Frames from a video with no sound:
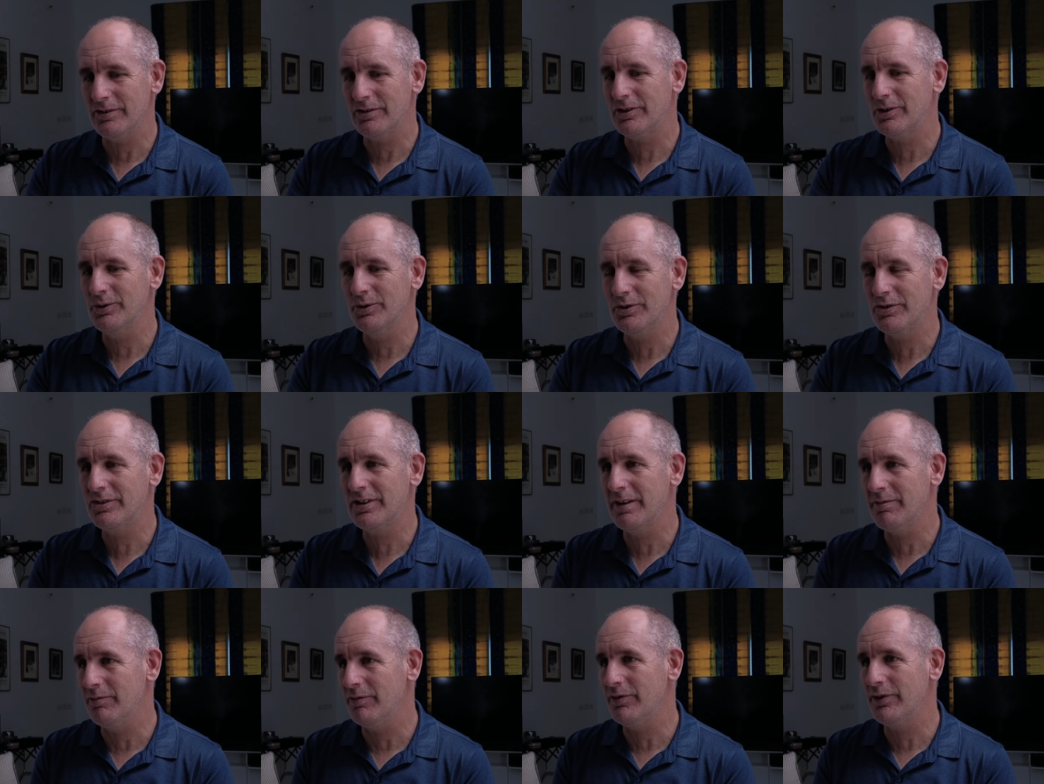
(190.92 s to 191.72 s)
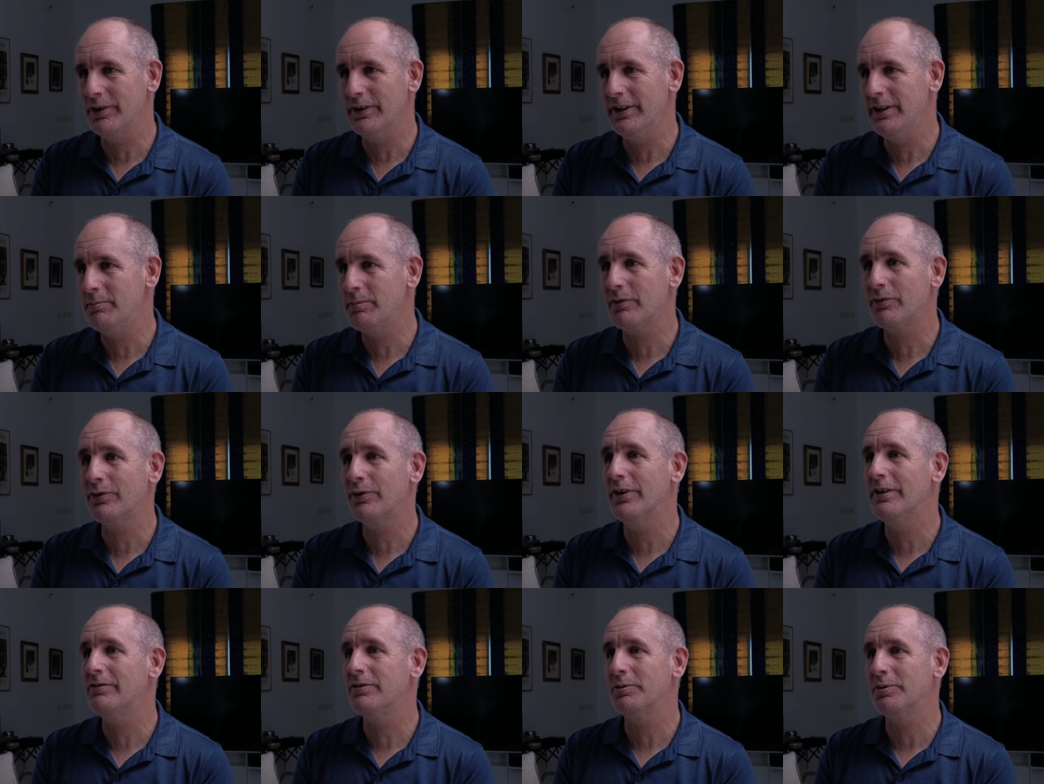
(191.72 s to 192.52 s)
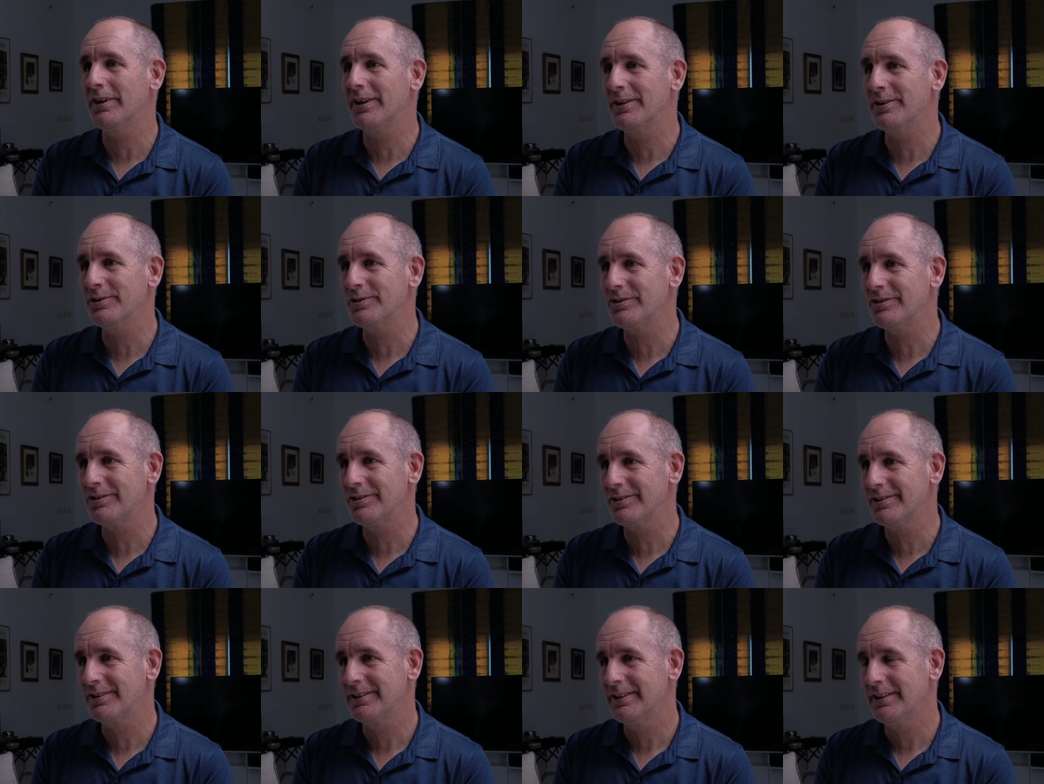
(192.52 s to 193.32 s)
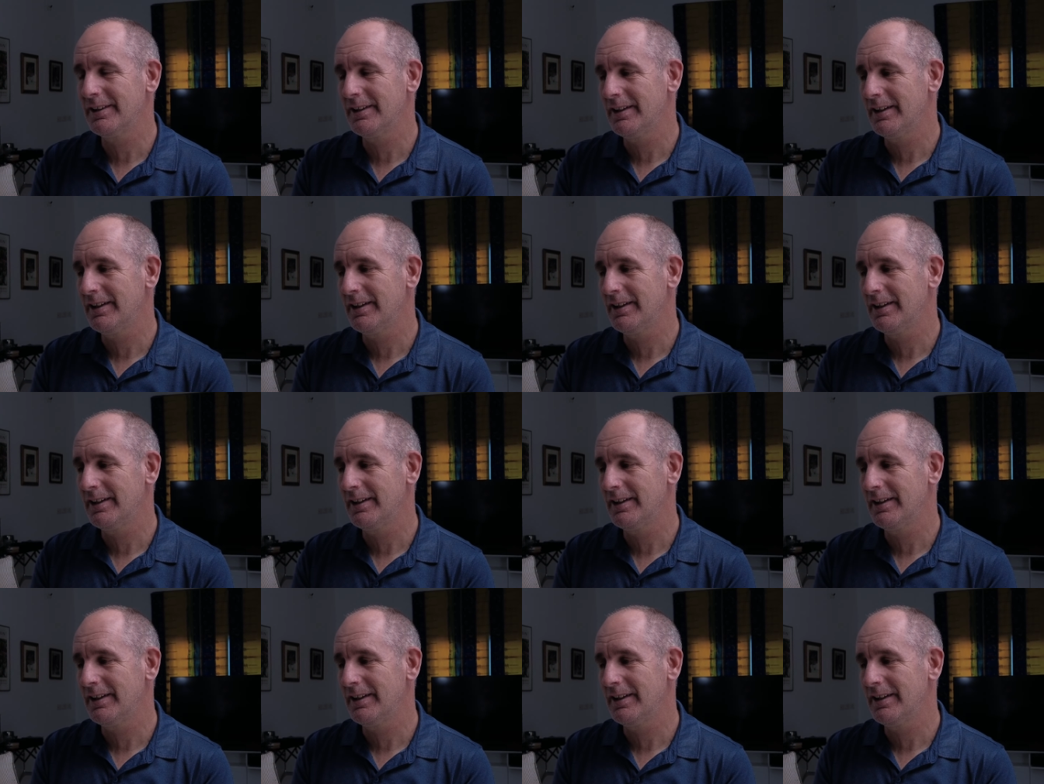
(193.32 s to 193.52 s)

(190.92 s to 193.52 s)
at school at seven thirty before everyone else. Yeah.